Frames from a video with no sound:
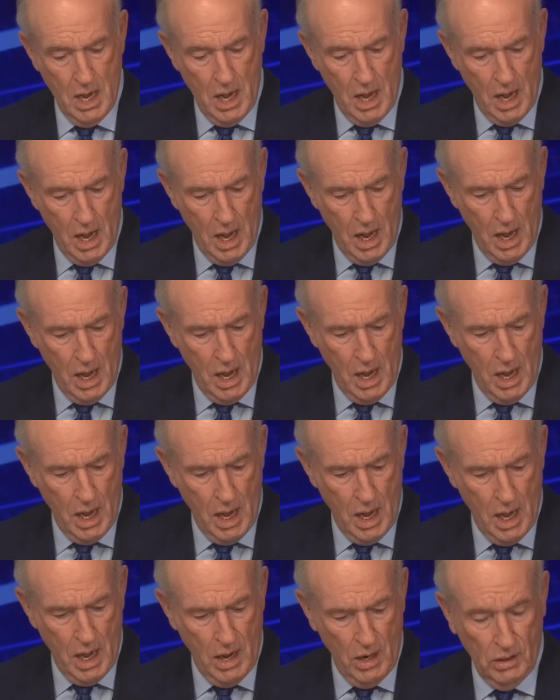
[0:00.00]

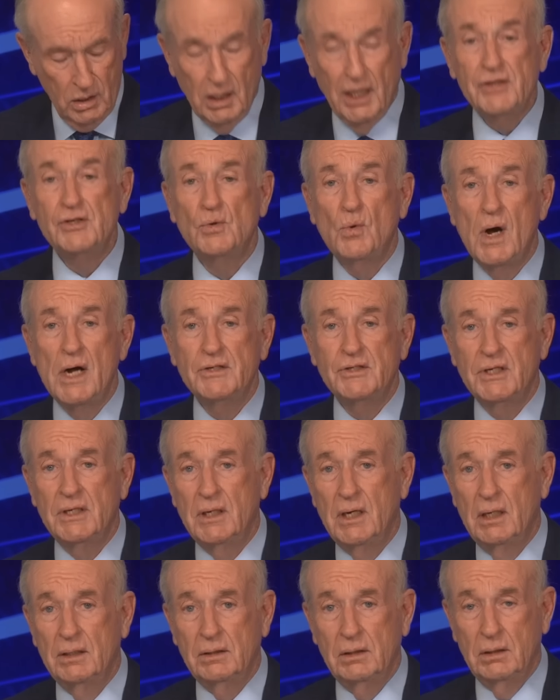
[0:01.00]
Uh, glad you're watching
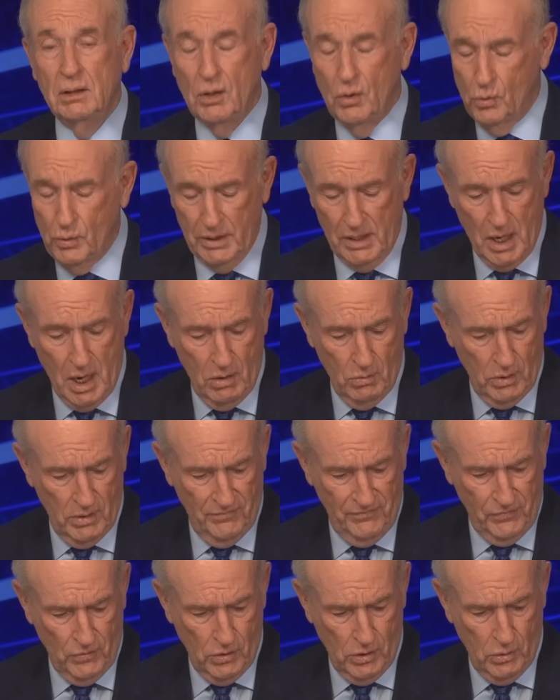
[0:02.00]
out in
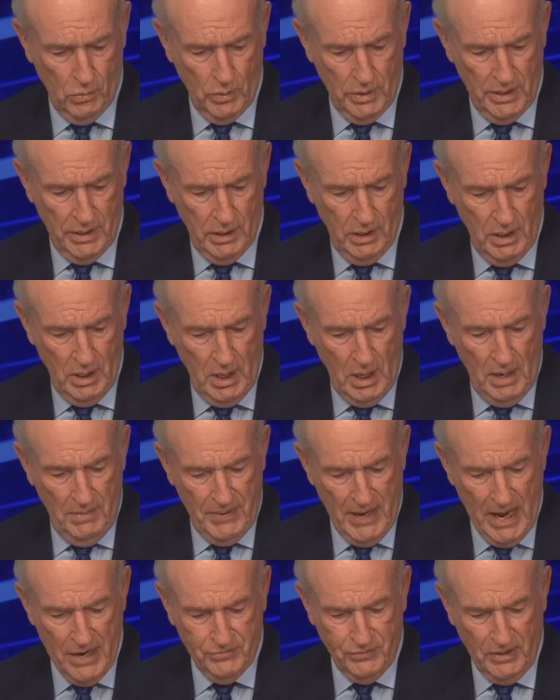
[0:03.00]
Okinawa, far away.
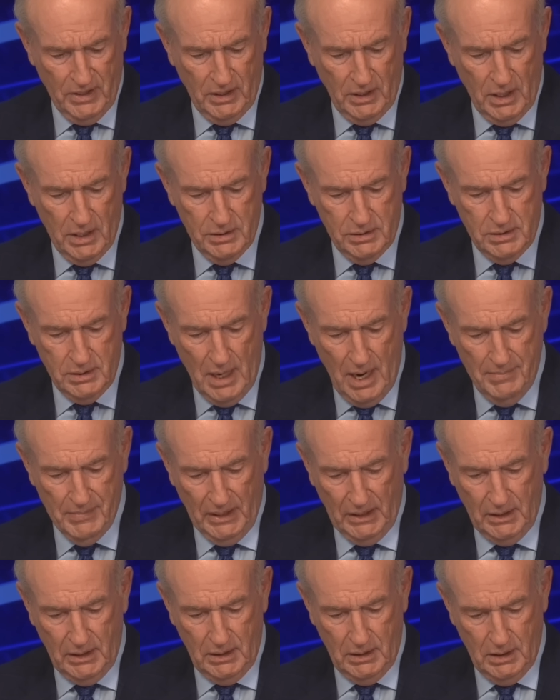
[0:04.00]
Patrick
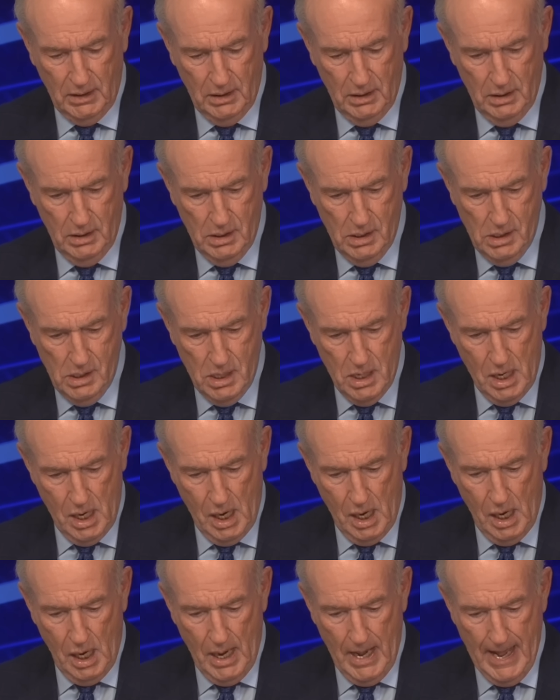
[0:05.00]
Atomic.
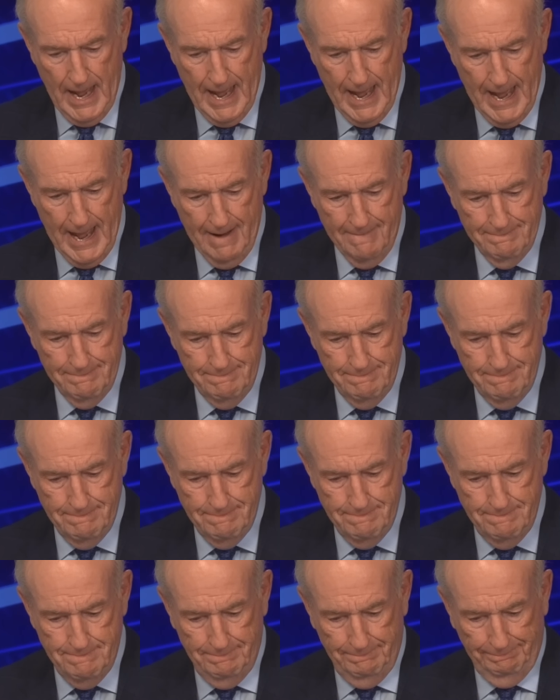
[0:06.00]

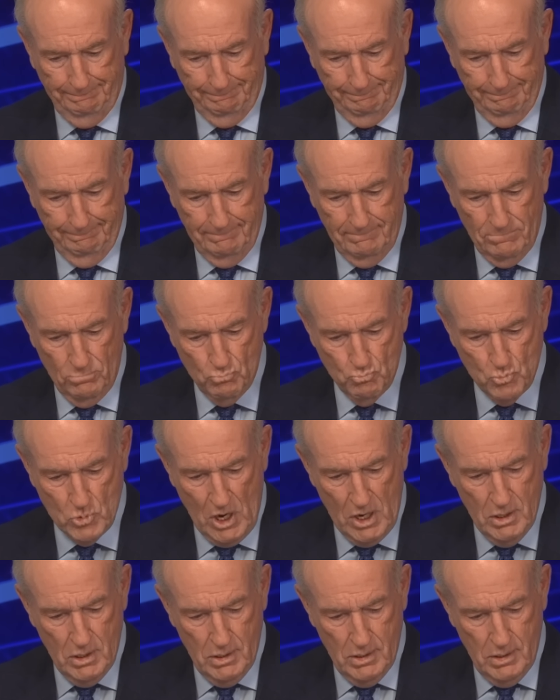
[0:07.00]
Um,
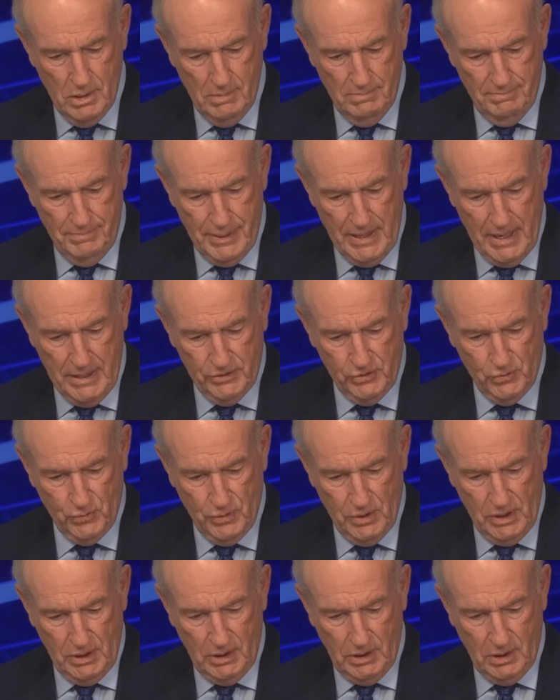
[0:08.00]

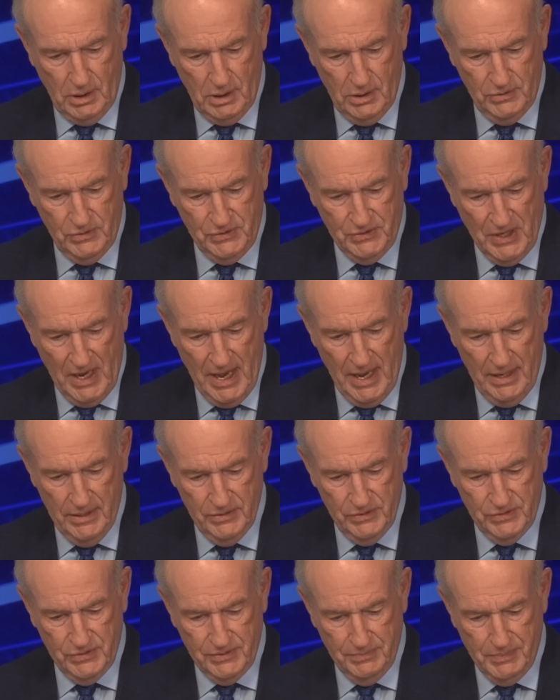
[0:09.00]
Patrick
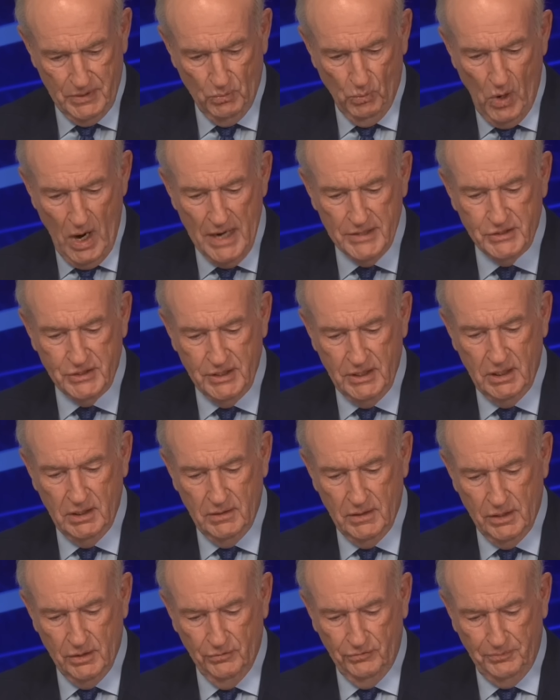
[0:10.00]
says, been
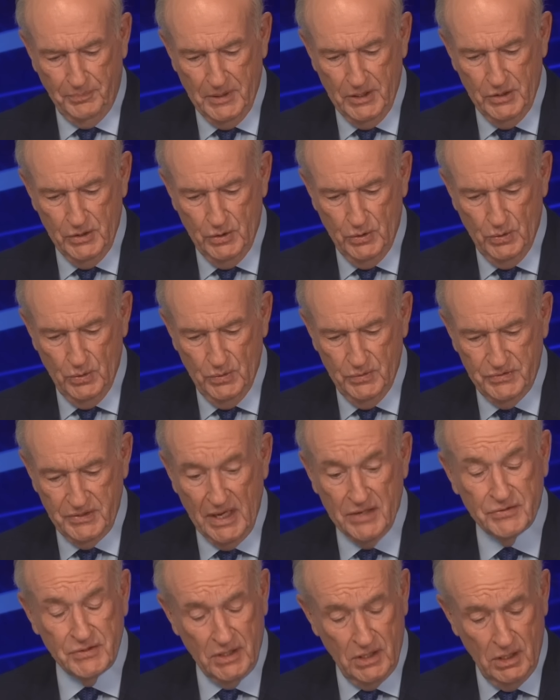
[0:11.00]
watching the Spin News
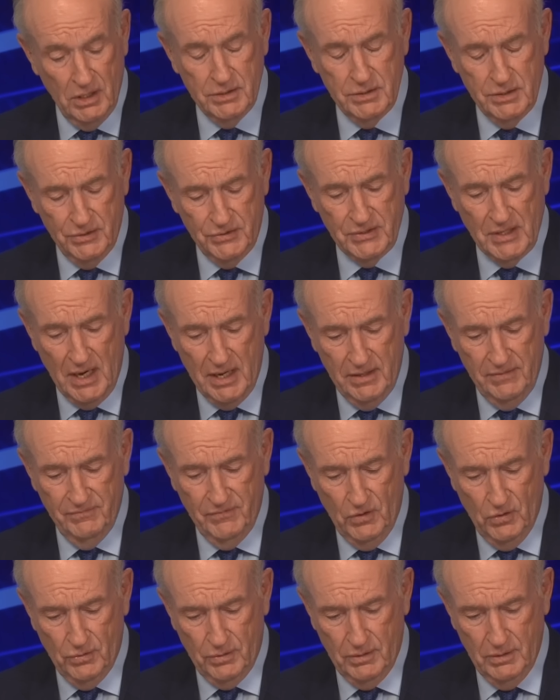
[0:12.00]
as an undecided
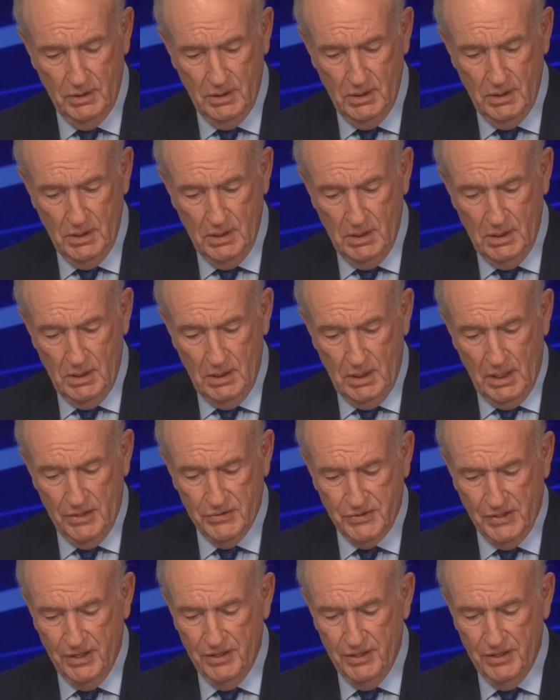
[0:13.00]
voter. As an